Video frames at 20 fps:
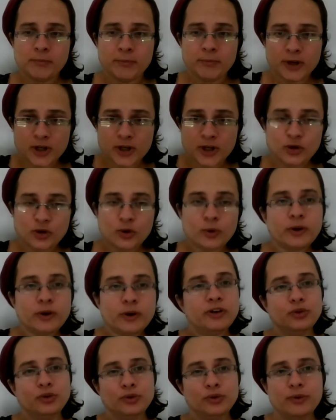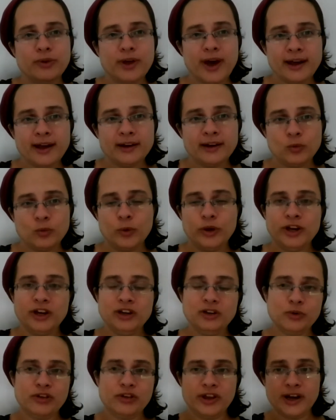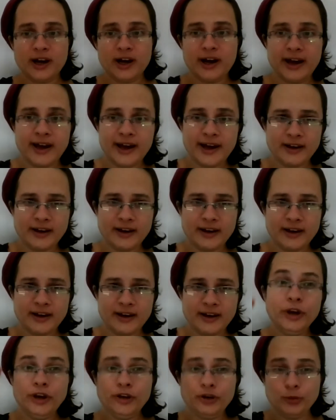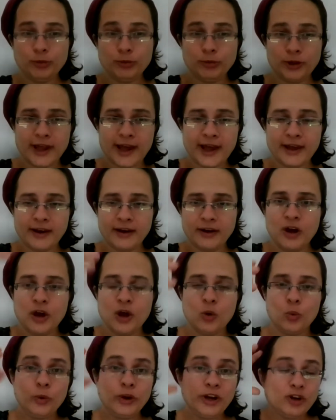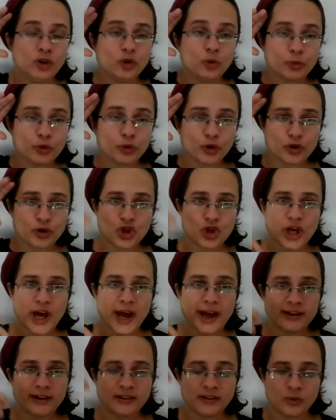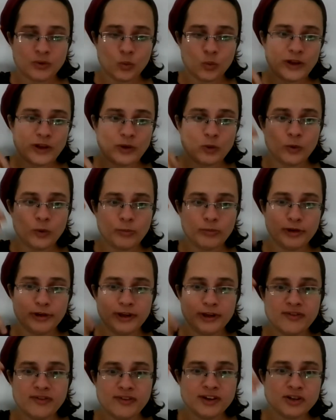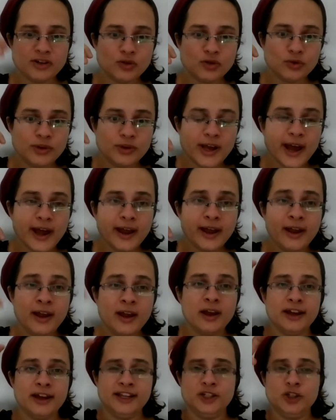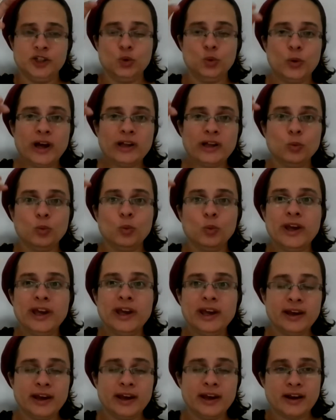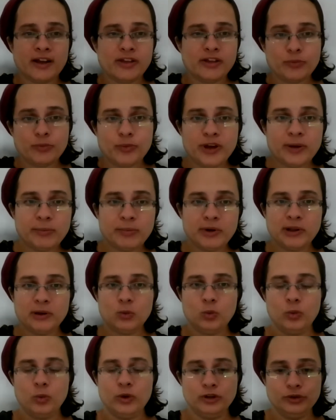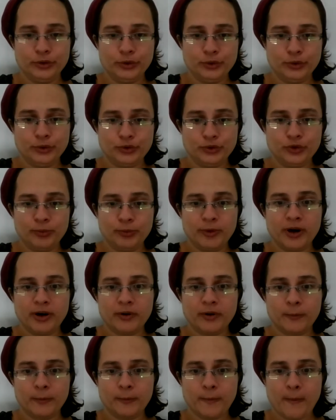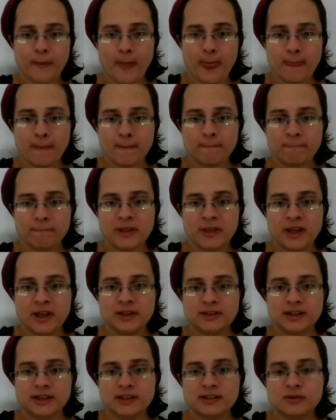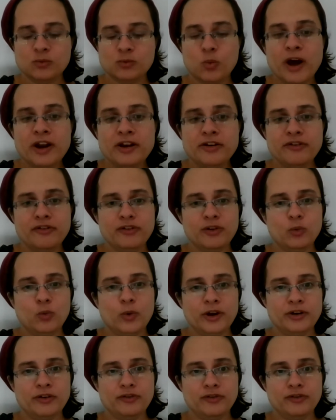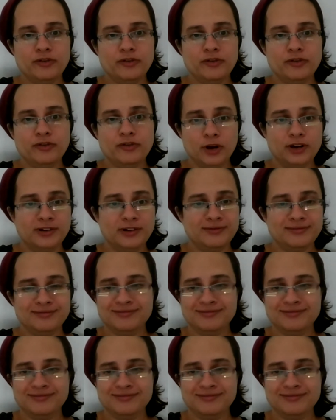Because in order to do that, we need to think ahead, we need to plan, we need to project what we believe in today into what we and other people will do tomorrow. So there's a wonderful, wonderful book,